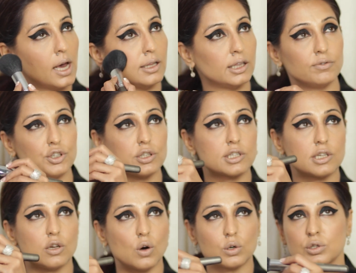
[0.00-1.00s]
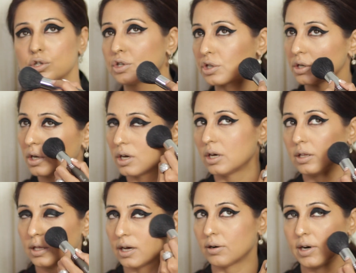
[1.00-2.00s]
and they've just launched
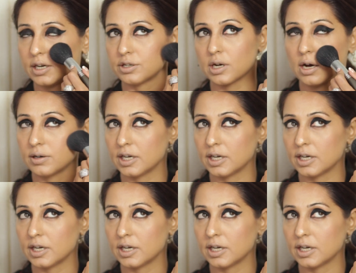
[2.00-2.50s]
their entire